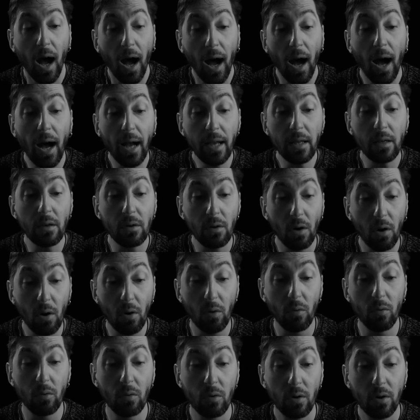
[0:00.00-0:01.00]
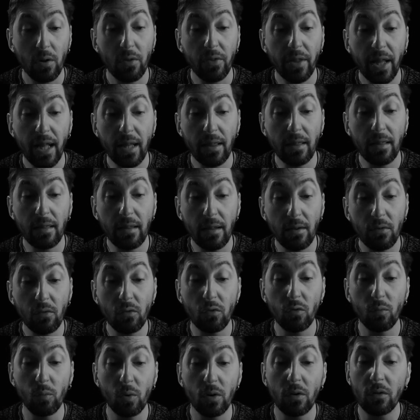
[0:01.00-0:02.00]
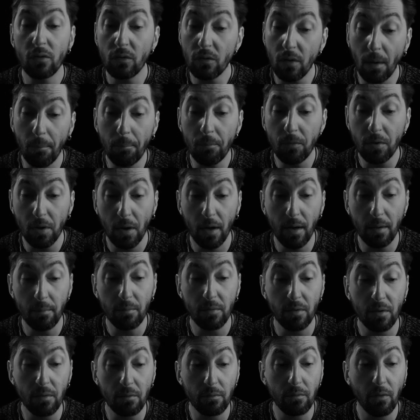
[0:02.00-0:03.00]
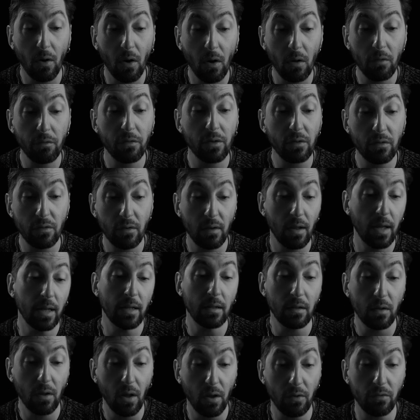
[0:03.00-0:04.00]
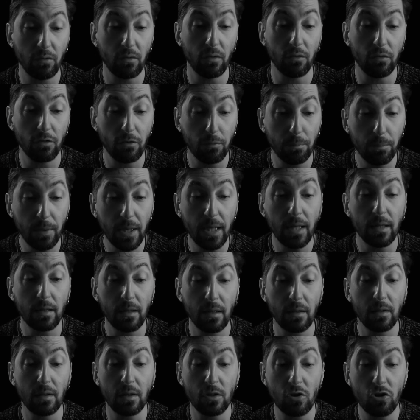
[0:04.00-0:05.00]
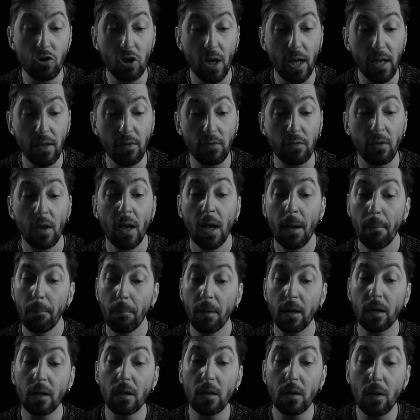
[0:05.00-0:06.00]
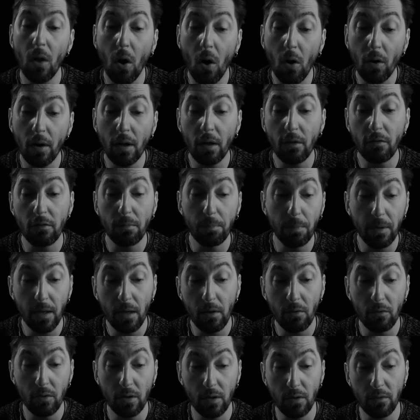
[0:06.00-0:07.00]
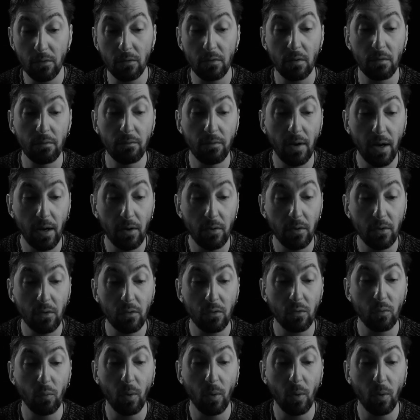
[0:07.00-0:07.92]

I know that this would sometimes involve a slight loss of speed in the chase, but long experience in various